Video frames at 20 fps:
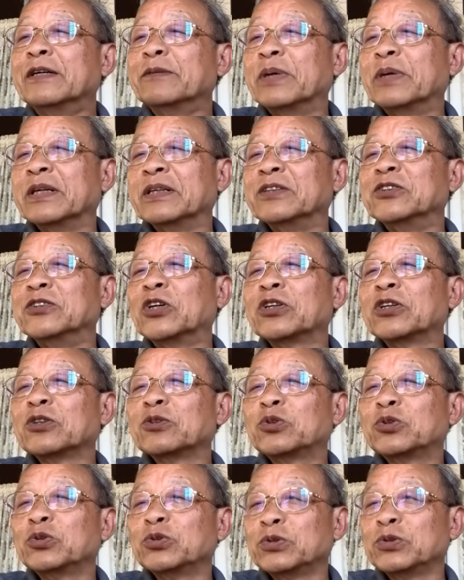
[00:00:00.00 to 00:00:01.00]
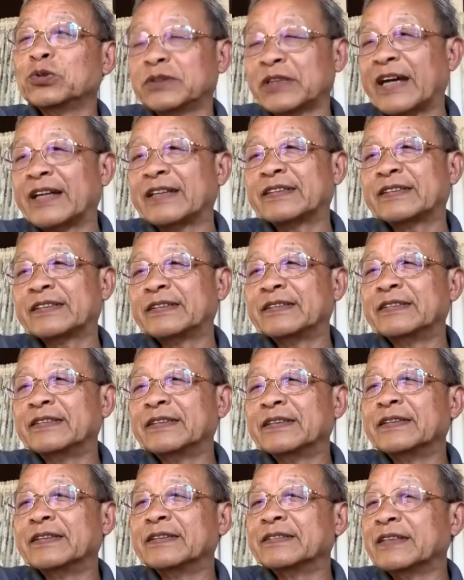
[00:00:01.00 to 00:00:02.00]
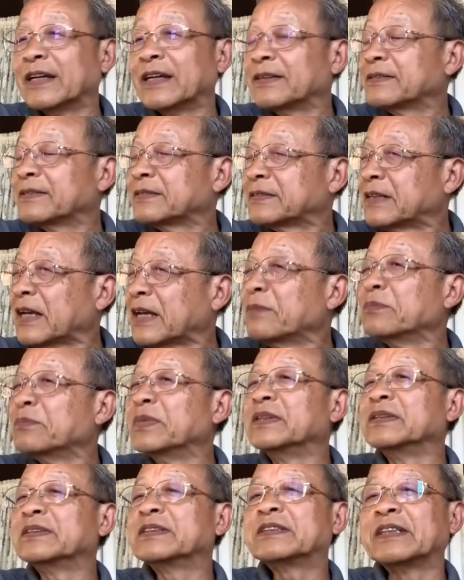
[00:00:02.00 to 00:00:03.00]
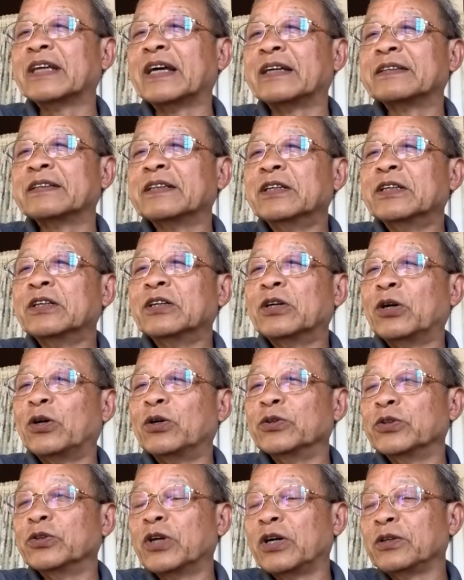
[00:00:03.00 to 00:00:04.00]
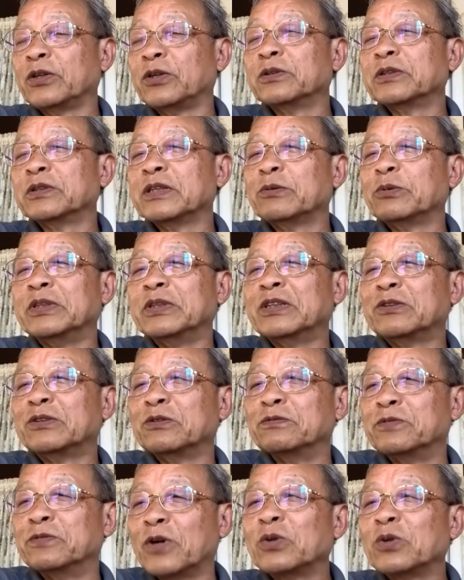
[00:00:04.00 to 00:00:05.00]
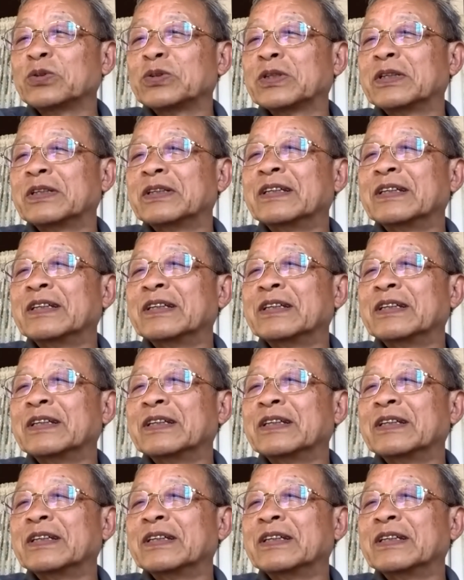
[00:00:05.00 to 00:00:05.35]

But in order to do that, that, that means that not only we need to vote,